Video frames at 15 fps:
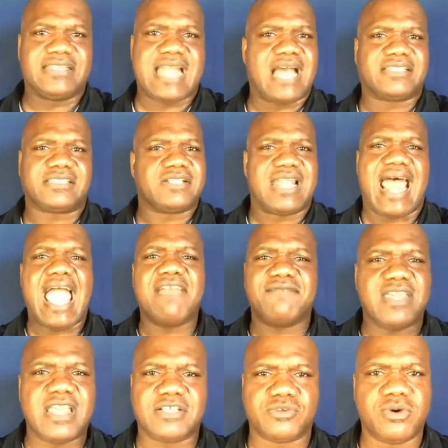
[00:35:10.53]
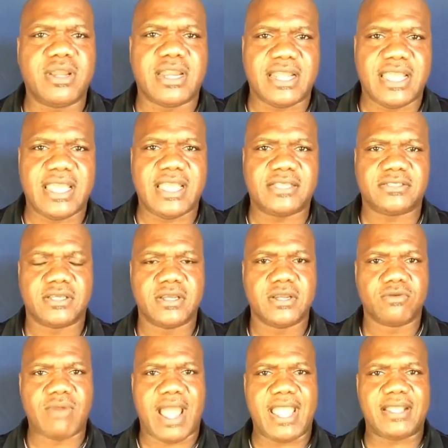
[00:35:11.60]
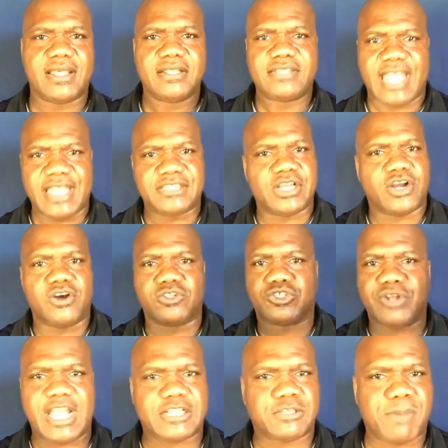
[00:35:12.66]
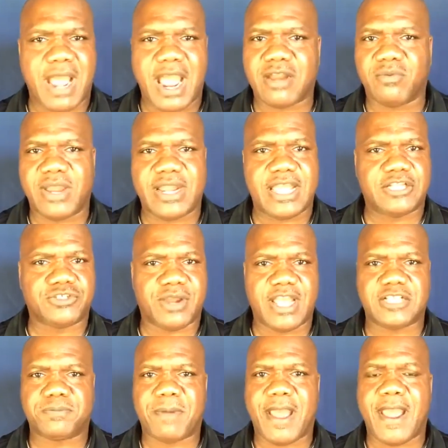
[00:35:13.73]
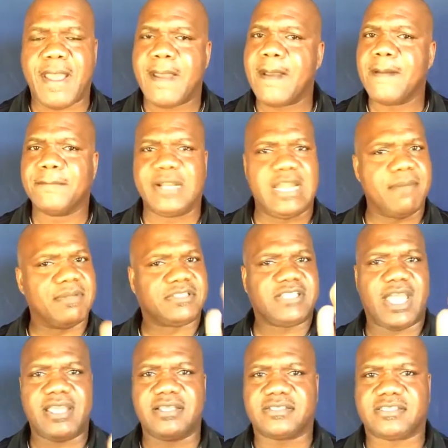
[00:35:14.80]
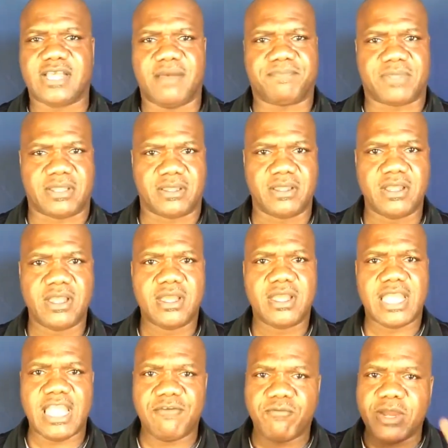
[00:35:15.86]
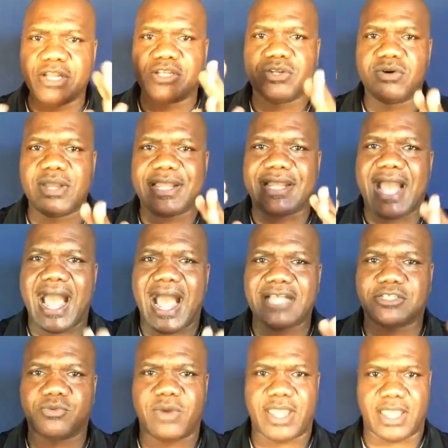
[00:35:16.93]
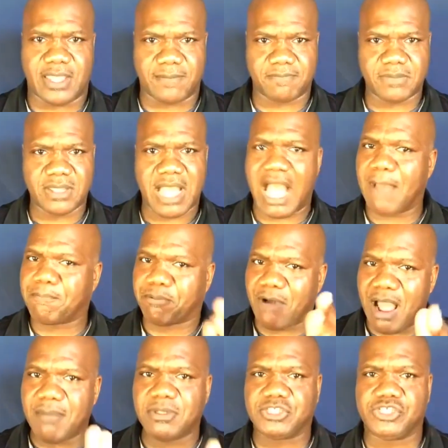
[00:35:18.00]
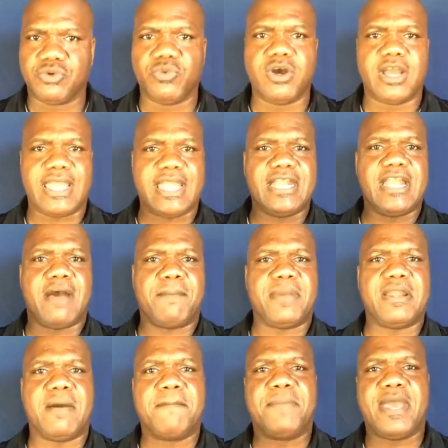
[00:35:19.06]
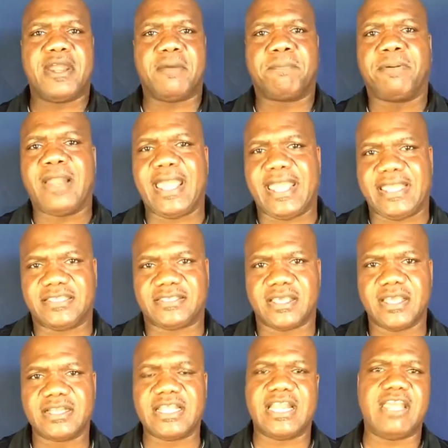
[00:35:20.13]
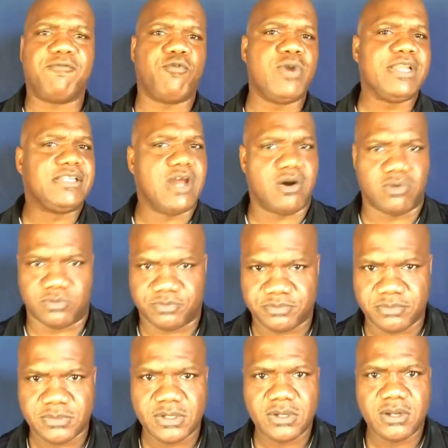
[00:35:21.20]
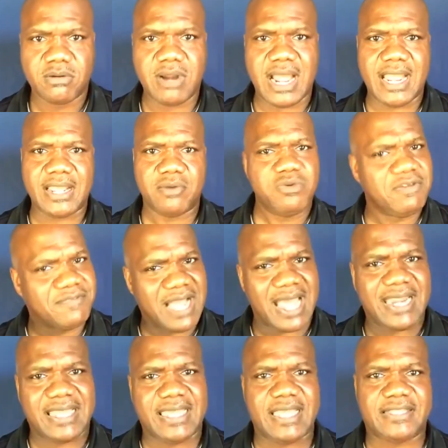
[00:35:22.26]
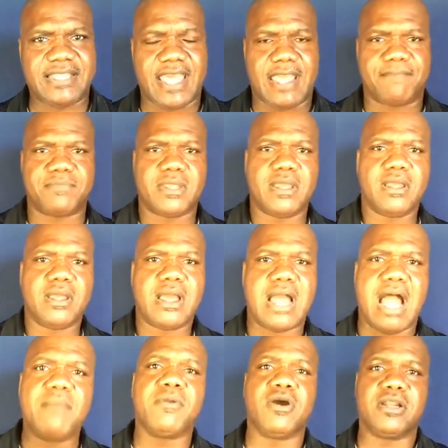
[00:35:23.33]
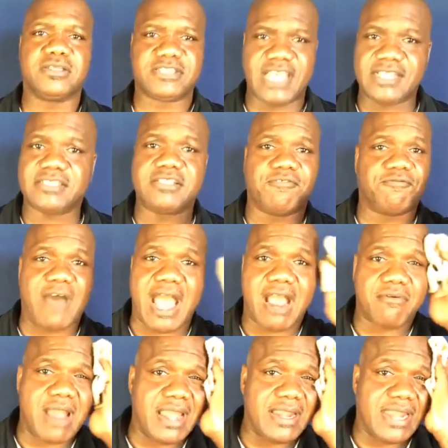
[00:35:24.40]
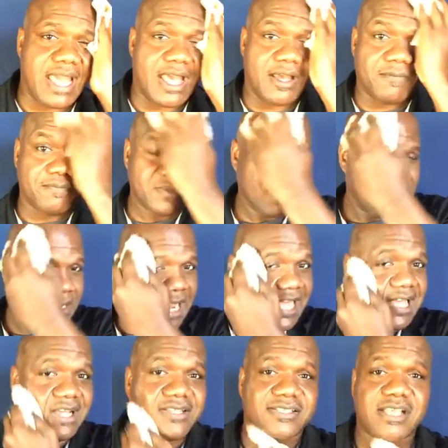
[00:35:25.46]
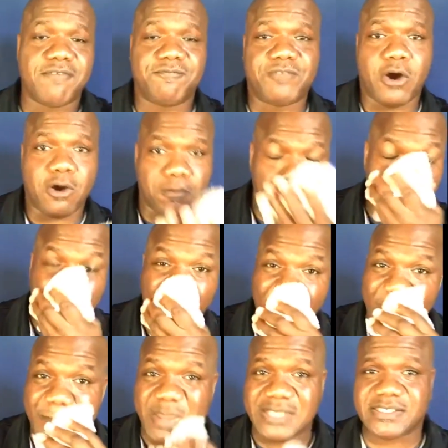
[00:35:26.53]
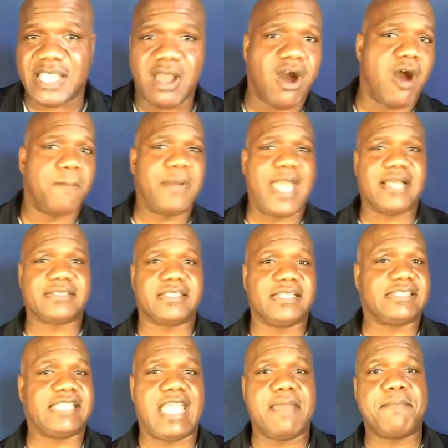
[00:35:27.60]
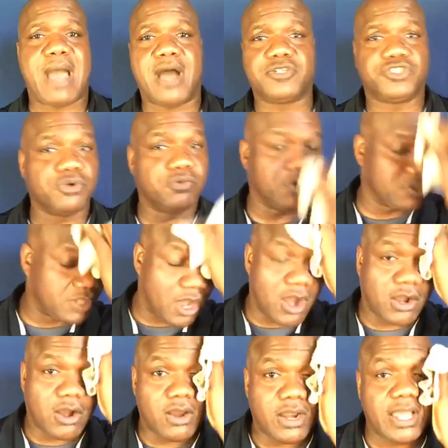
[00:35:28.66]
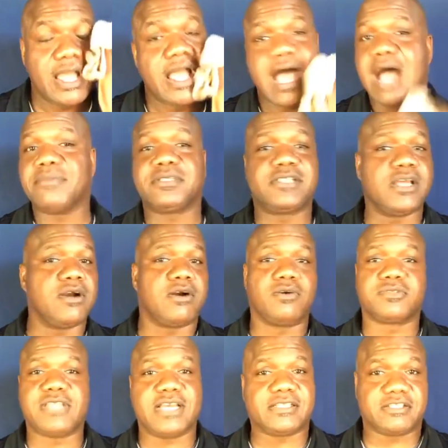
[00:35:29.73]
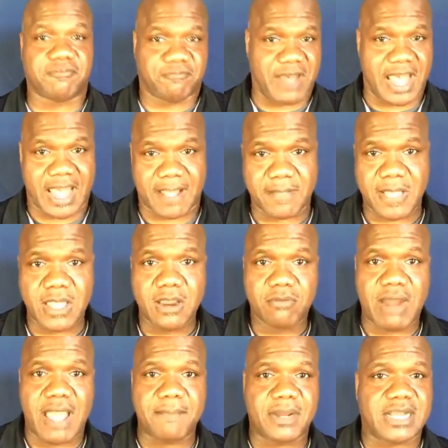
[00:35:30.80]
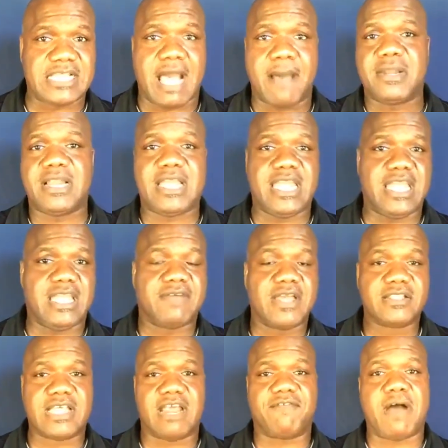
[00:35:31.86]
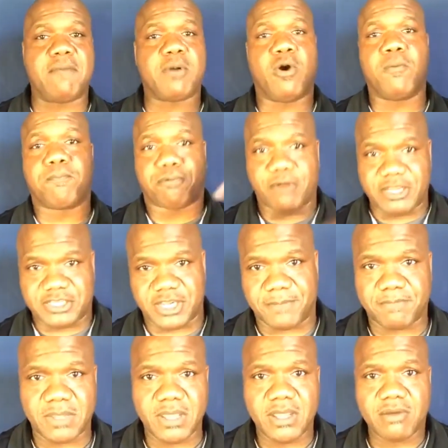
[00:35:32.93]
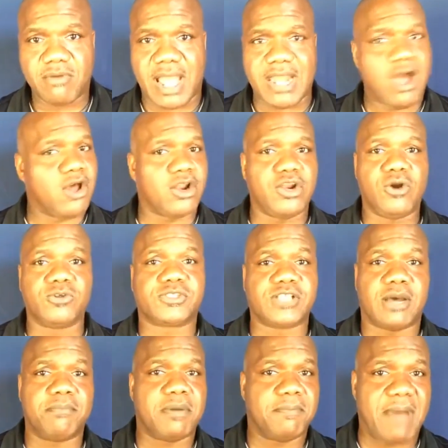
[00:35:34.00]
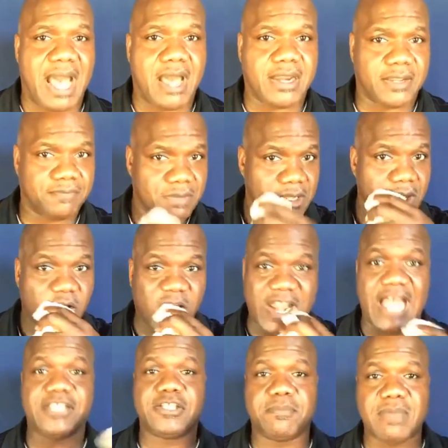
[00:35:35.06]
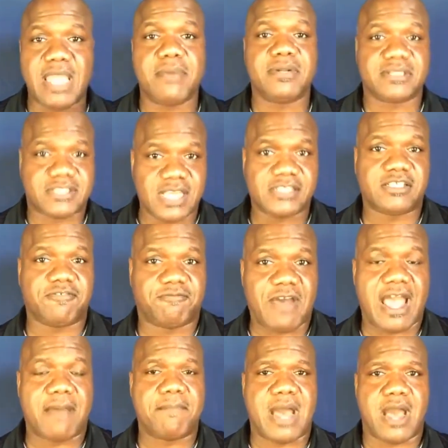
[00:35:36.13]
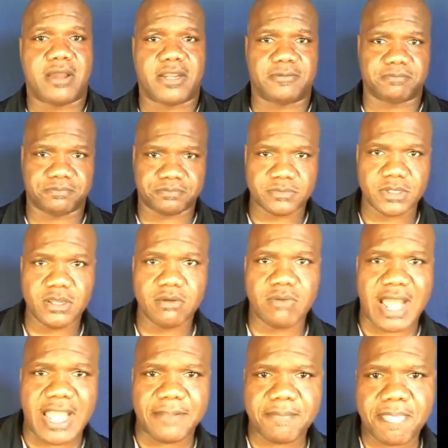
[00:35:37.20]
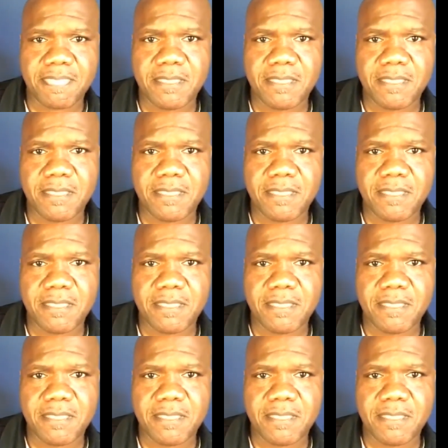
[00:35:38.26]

Now life is what it is, right? Things are gonna transpire the way they transpire. But let me tell you something. If we do it God's way, I promise you we'll end up in a better place than if we don't. Right? We've got to get that. I'm going to testify right now. Now, some folks may say, oh, Pastor, this ain't about you. Well, doggone it, I'm still going to testify, right? Because I believe that if I'm going to preach it, right, I ought to know something about it, and I should be able to testify about it, right?